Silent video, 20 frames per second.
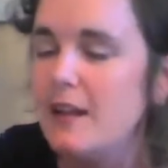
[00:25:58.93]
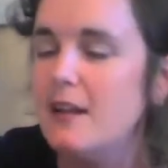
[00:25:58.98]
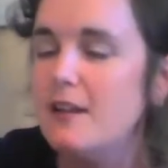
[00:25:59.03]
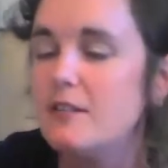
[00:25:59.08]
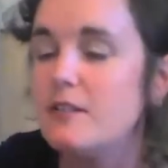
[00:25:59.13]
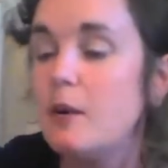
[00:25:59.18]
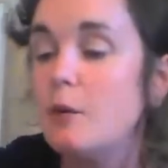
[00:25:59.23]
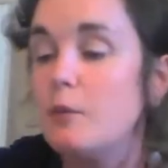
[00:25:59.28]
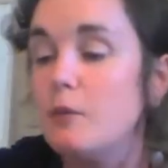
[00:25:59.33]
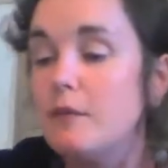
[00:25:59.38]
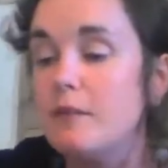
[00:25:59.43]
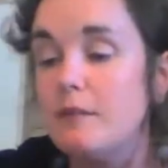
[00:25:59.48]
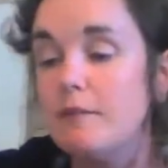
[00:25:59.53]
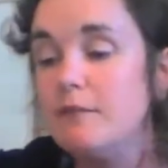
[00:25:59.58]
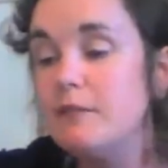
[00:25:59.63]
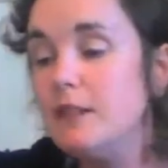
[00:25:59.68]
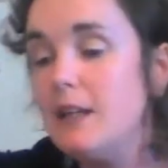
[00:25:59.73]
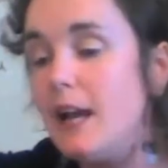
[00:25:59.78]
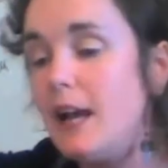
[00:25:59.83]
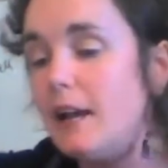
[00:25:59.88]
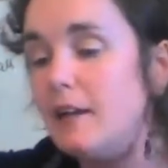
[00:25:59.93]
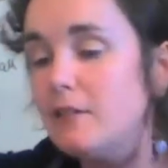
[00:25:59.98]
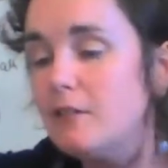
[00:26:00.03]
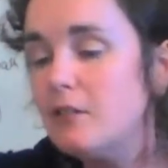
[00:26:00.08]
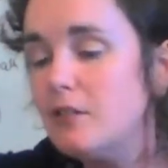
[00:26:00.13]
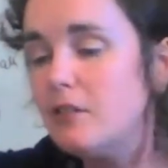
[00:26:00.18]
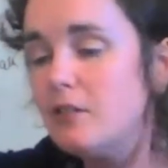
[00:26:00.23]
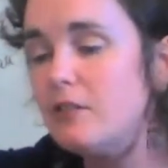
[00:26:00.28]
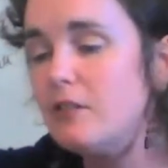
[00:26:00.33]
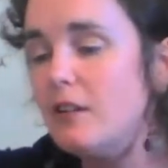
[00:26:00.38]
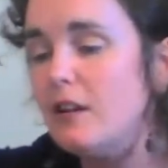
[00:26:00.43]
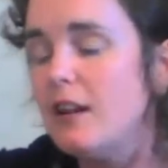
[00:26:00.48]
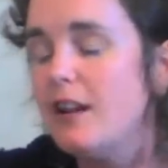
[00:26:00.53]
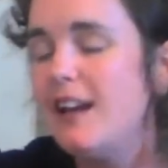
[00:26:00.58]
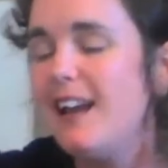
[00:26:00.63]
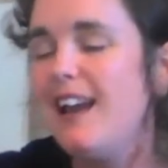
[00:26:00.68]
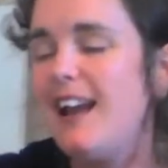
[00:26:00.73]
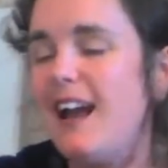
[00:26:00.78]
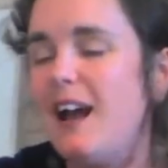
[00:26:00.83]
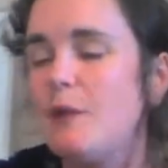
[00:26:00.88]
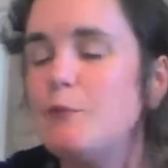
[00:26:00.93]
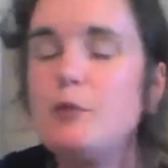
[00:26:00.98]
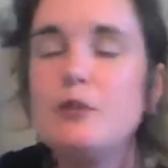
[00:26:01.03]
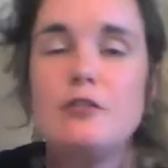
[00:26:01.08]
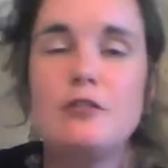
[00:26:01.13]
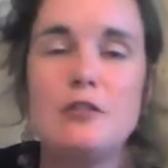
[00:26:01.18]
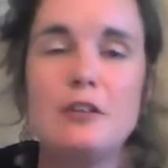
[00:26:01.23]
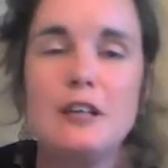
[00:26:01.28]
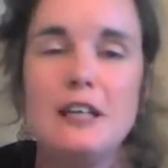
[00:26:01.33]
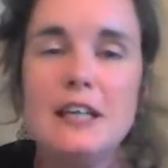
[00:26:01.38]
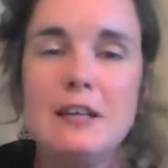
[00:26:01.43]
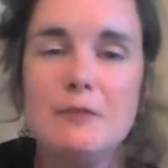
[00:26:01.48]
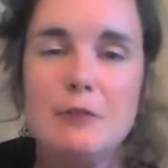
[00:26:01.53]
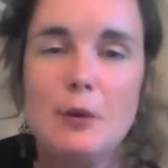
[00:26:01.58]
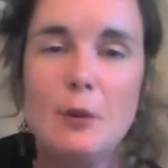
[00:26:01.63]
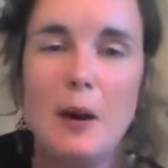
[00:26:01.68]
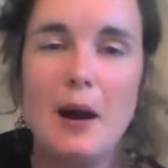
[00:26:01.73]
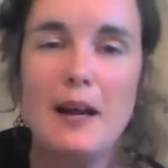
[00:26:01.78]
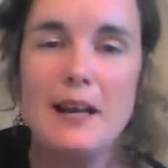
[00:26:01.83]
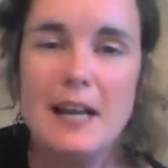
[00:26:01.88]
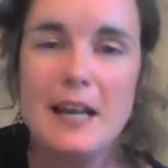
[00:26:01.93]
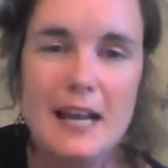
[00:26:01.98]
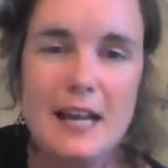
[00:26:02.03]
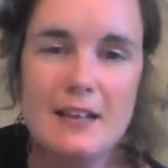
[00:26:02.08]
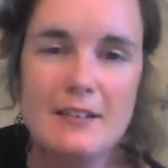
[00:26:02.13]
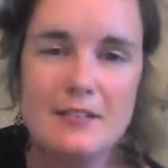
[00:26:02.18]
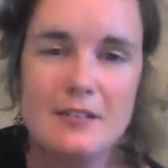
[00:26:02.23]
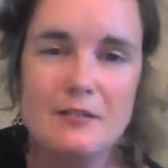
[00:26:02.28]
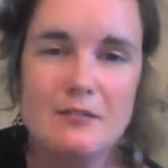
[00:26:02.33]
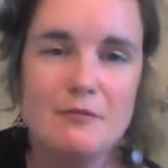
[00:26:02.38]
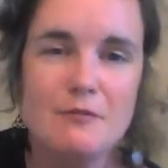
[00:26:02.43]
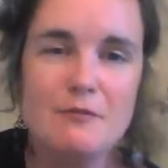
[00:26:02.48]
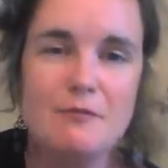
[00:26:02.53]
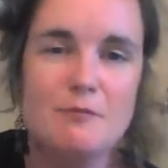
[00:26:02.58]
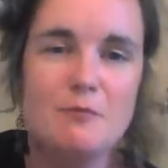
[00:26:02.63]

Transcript: So yeah, I'm just trying to give you ideas of